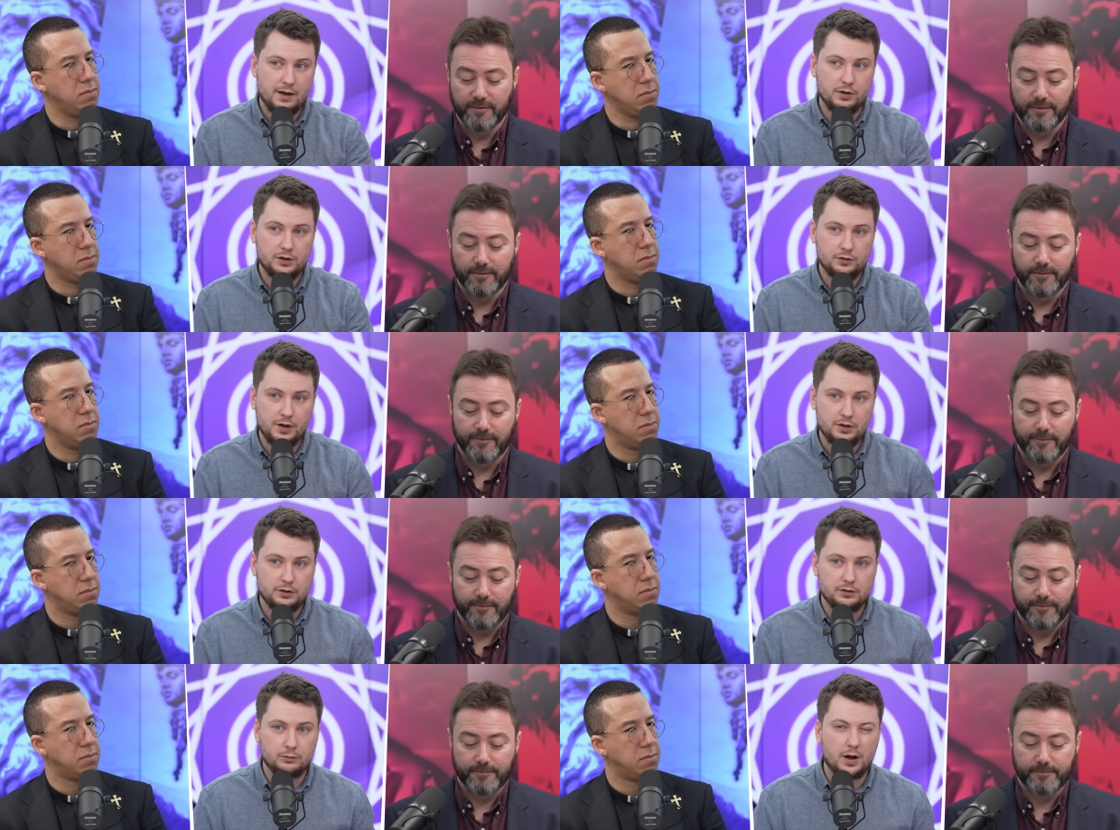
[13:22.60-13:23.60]
Speaker 1: have an interest?
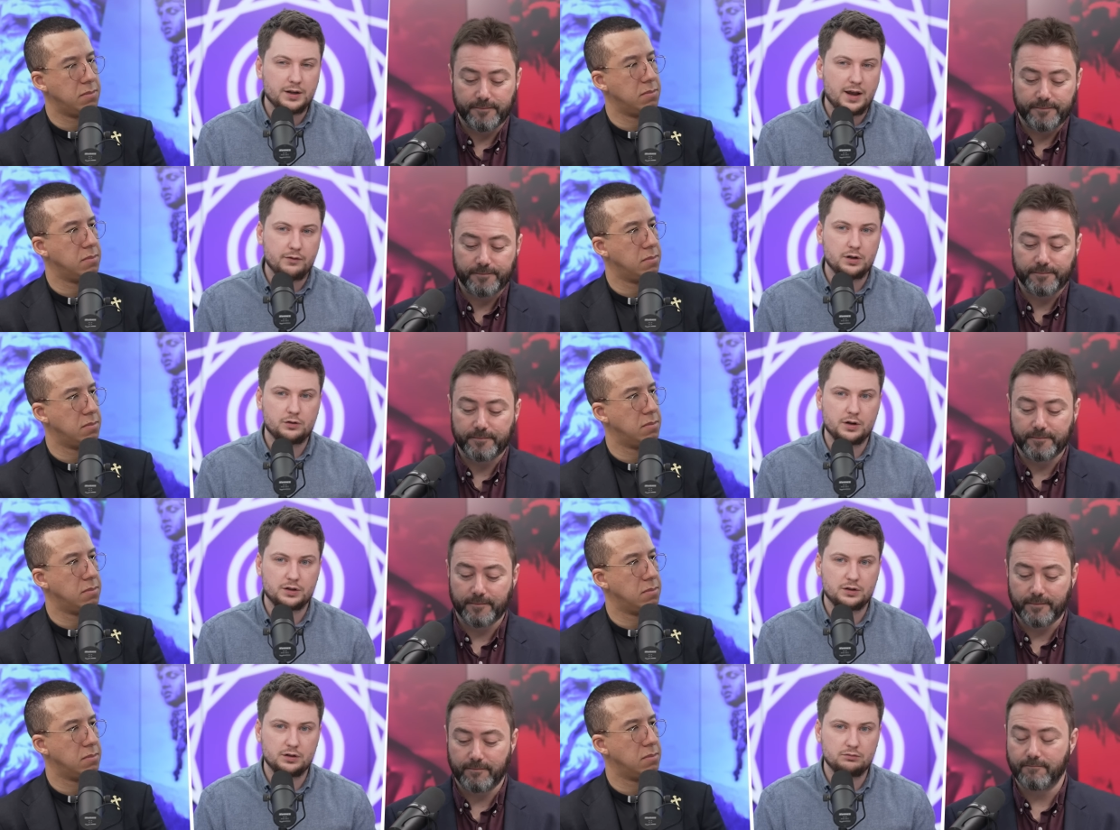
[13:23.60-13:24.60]
Why do they have an
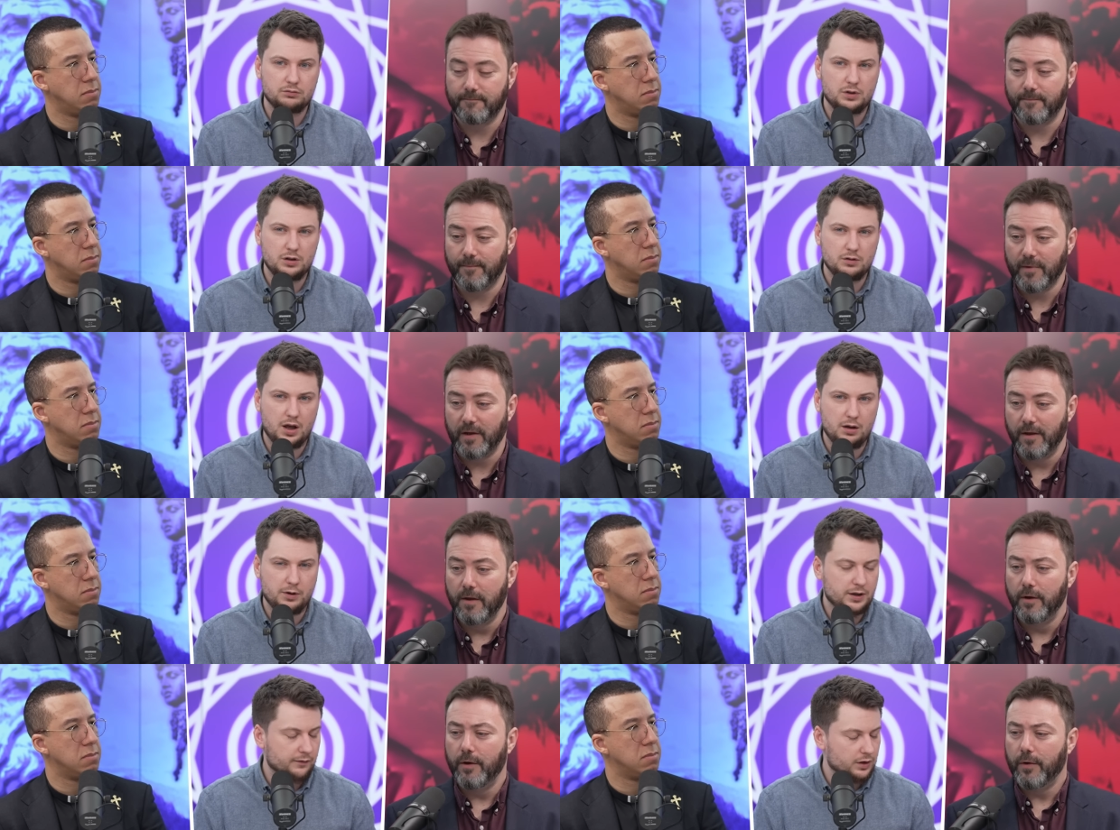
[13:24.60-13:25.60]
interest in the UK? Why
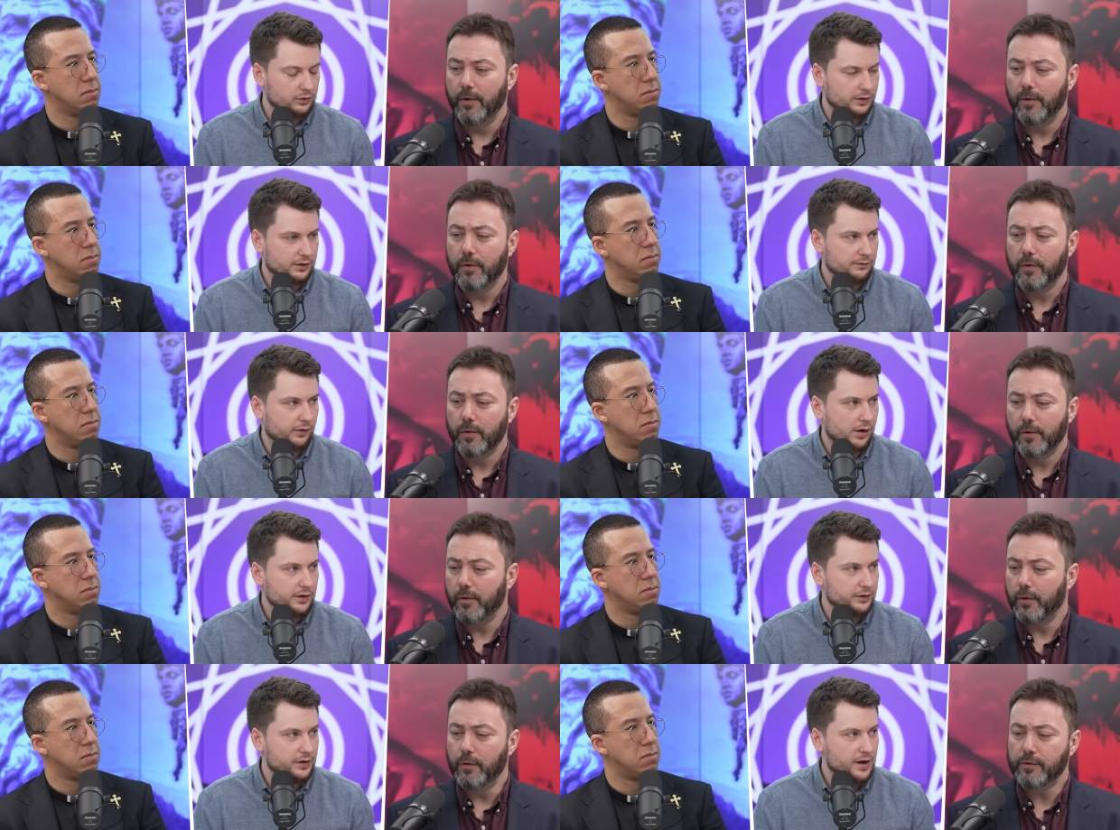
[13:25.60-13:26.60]
do they have an interest in
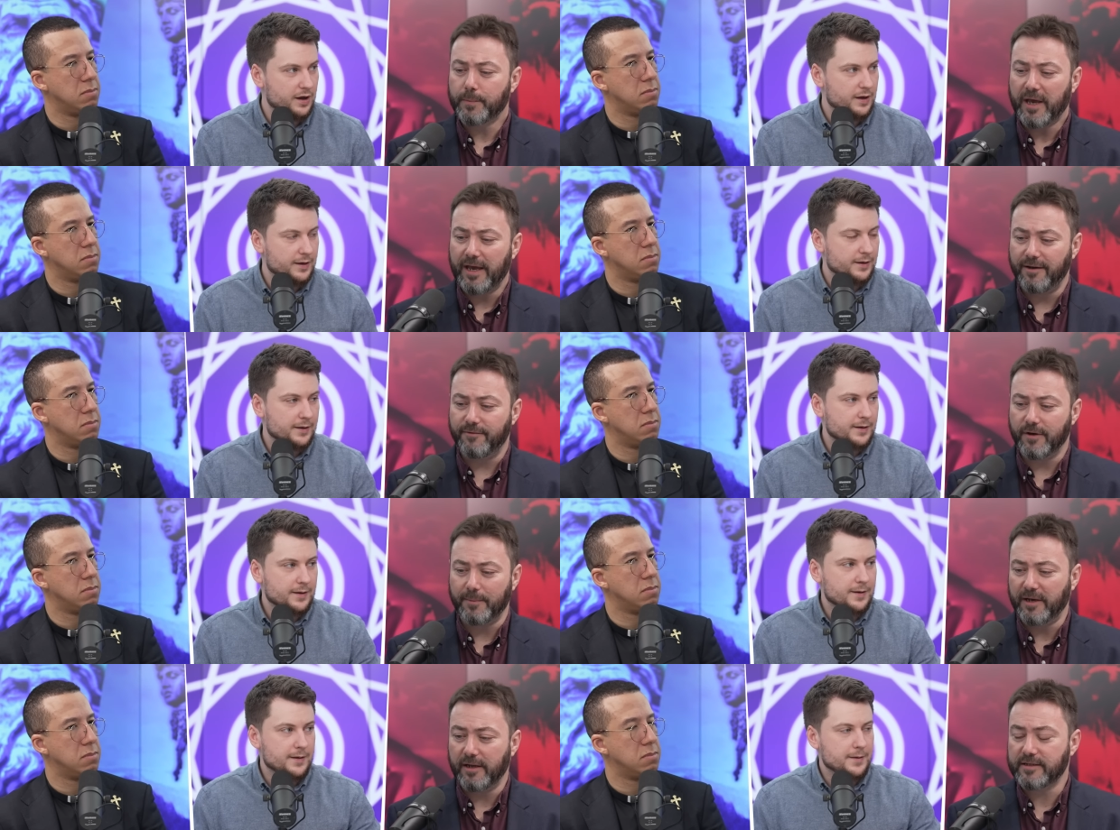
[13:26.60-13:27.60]
France?
Speaker 2: Who's paying? I
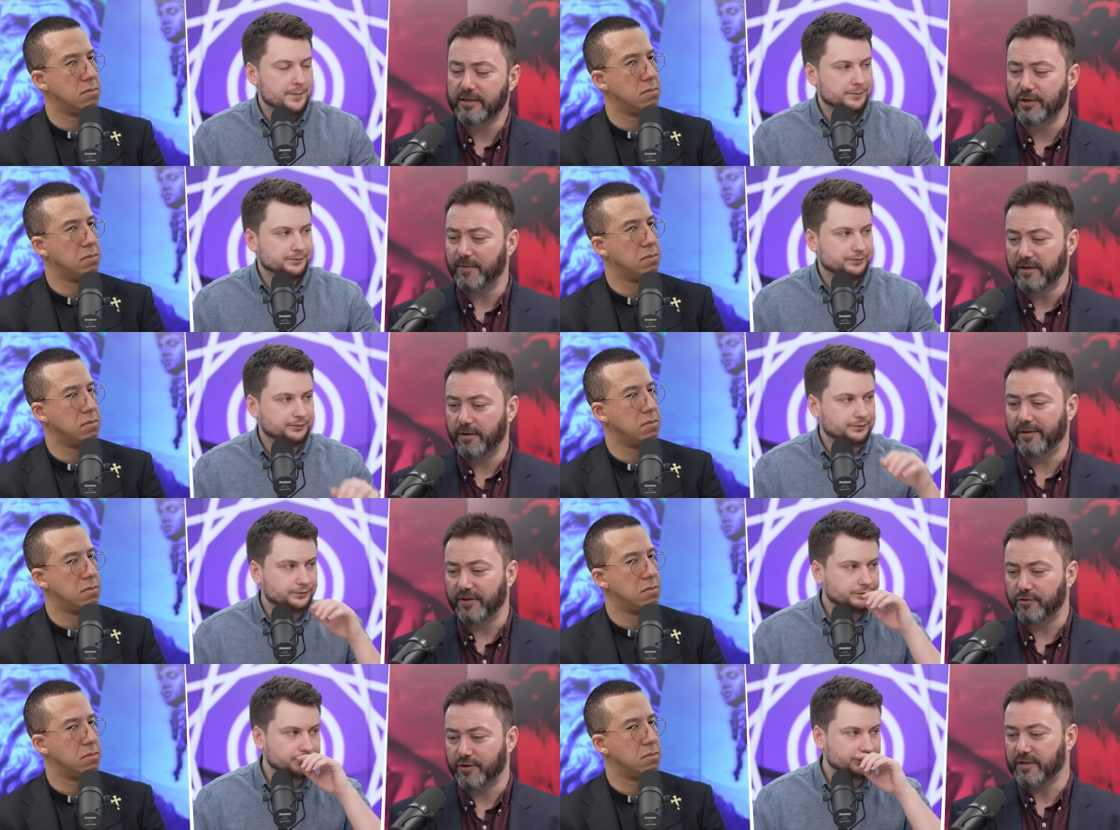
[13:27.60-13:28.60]
mean, let's assume they don't have an
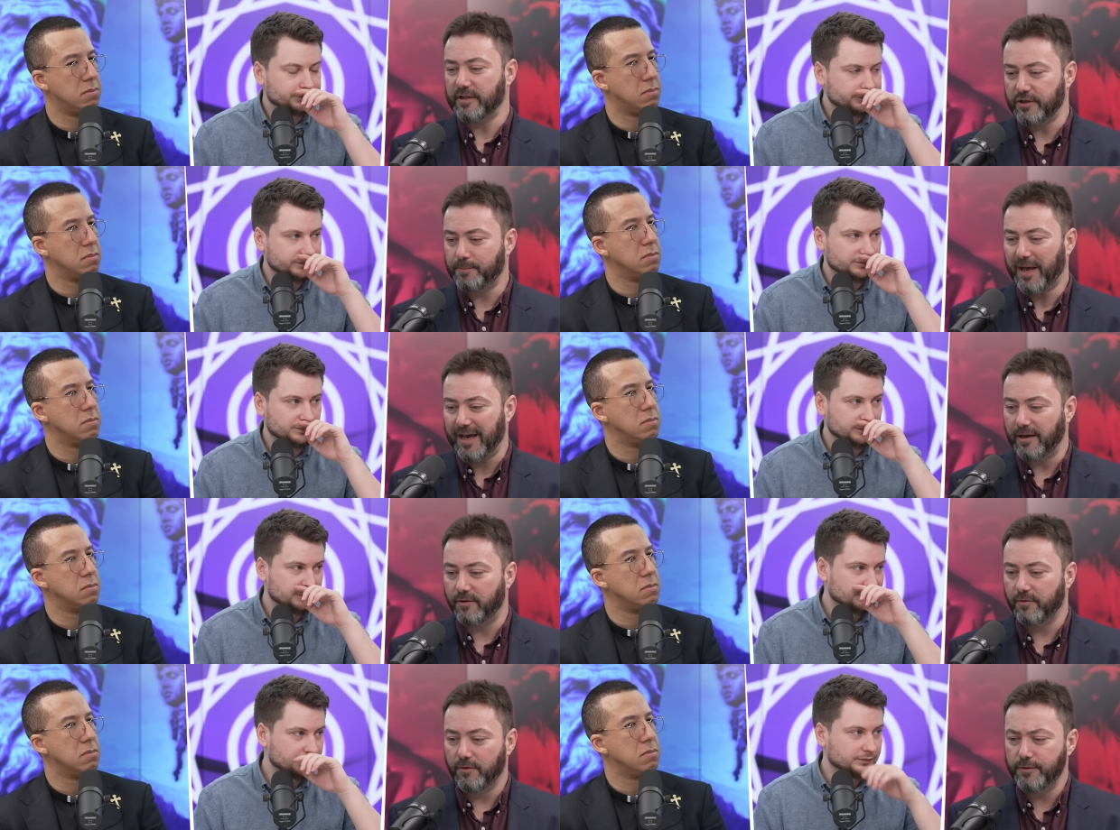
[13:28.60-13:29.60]
interest and they're just paid.
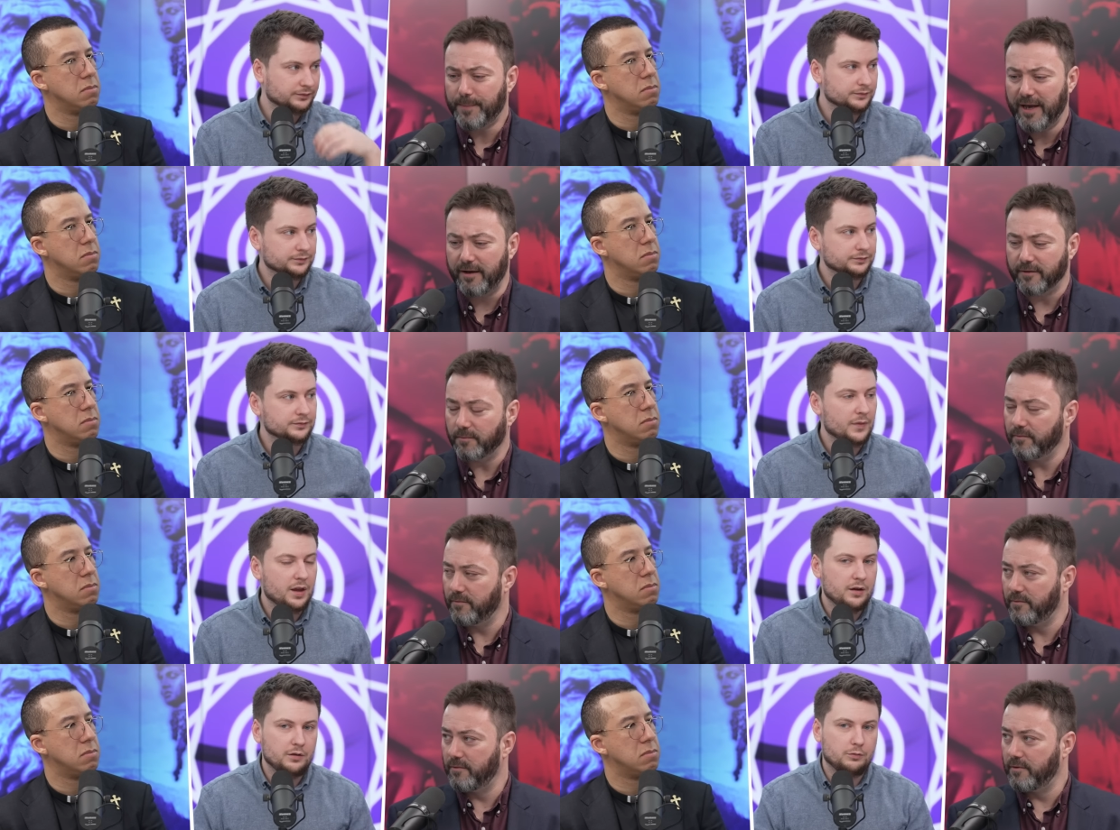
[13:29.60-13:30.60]
Who's paying
Speaker 1: them?
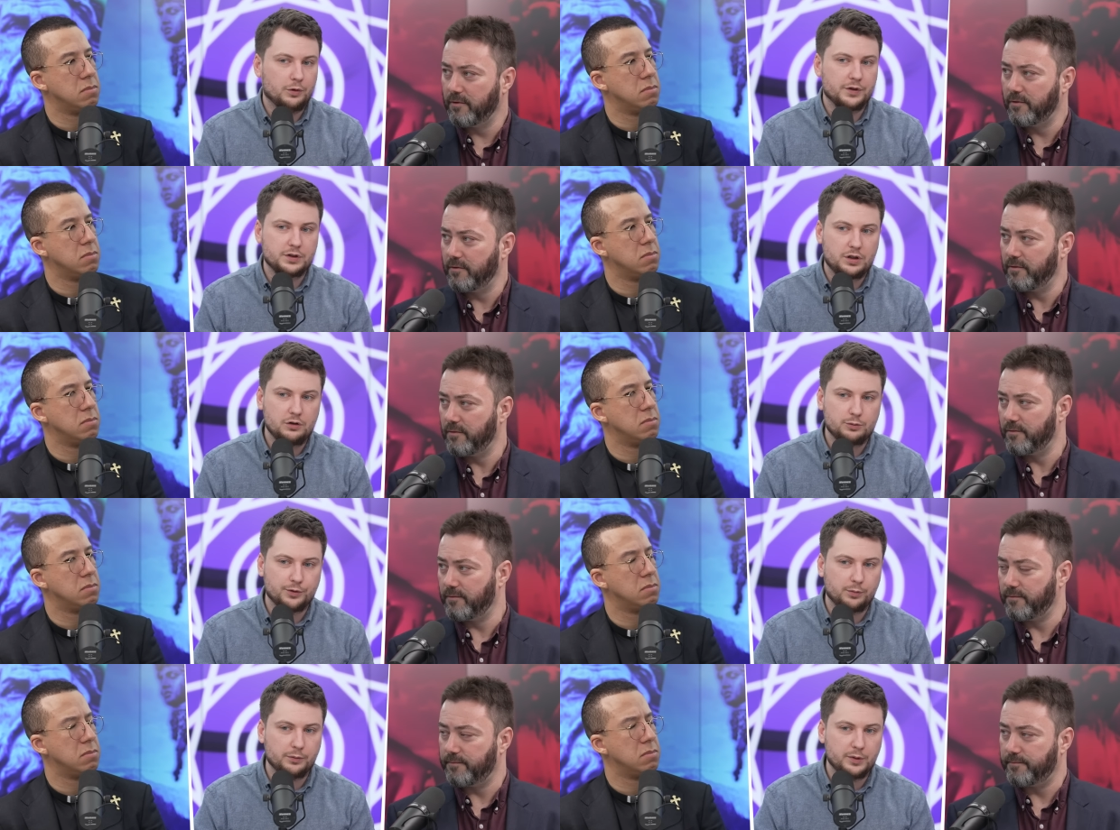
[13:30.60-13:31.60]
Well, there's a huge
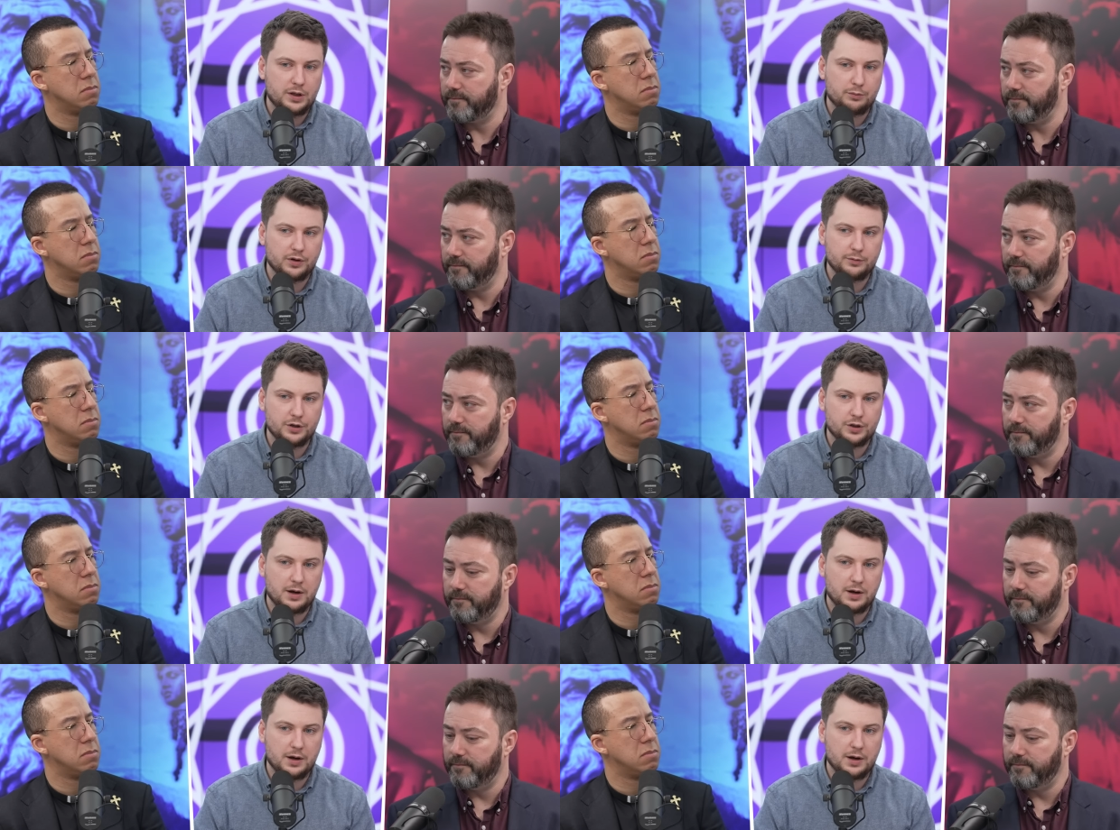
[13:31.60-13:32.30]
problem in pretty much